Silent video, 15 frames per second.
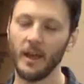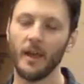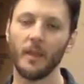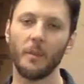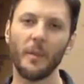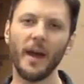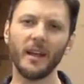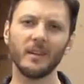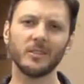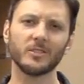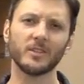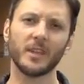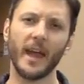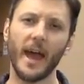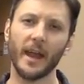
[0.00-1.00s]
The
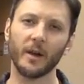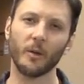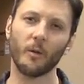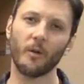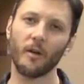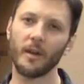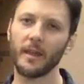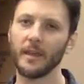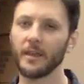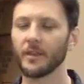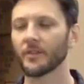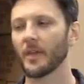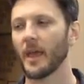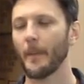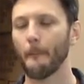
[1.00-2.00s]
backcountry category
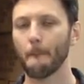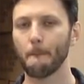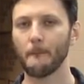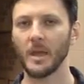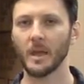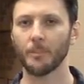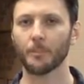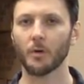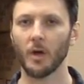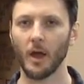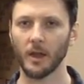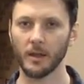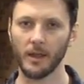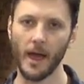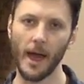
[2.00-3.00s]
is a big,
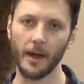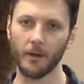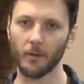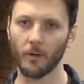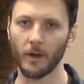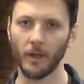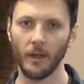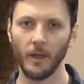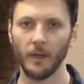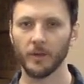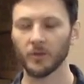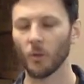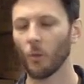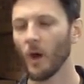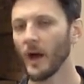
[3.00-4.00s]
broad category.
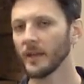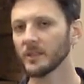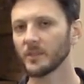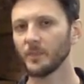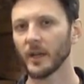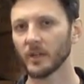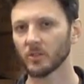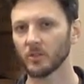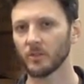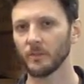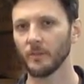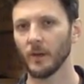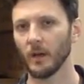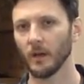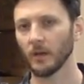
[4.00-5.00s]
There's a wide
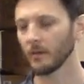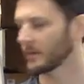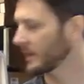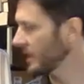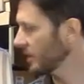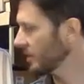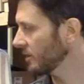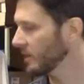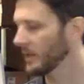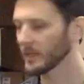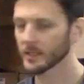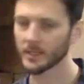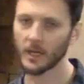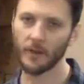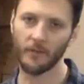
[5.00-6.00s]
spectrum of gear
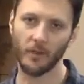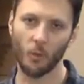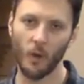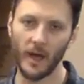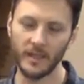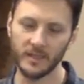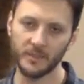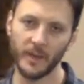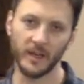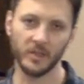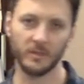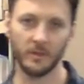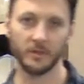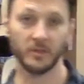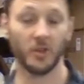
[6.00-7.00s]
to cover the wide
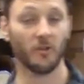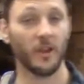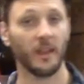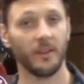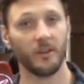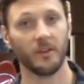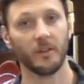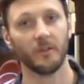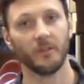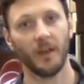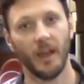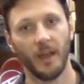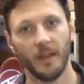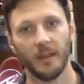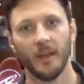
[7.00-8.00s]
spectrum of terrain that you're going to
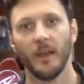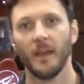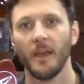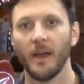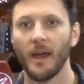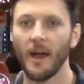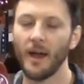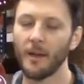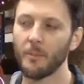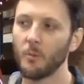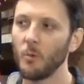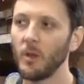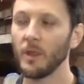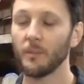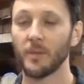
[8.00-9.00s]
find
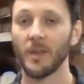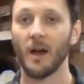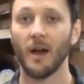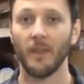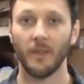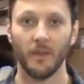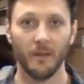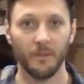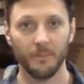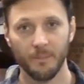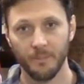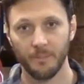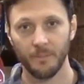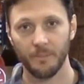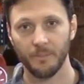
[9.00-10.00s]
really beyond the
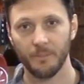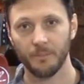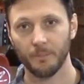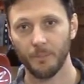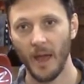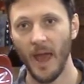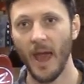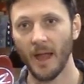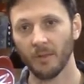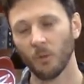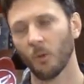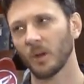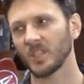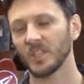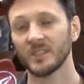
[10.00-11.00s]
packed,
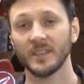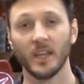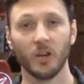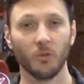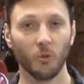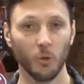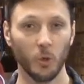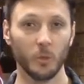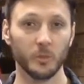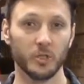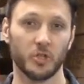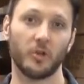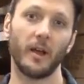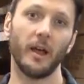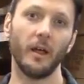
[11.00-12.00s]
or I should say groomed
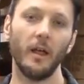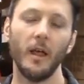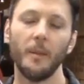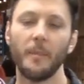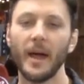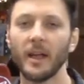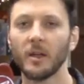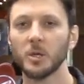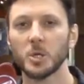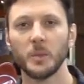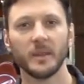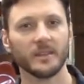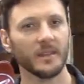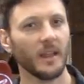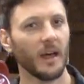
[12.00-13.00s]
trail. Backcountry
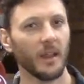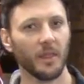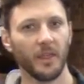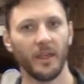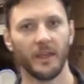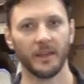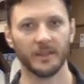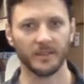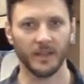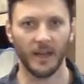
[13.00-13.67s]
means a lot of things.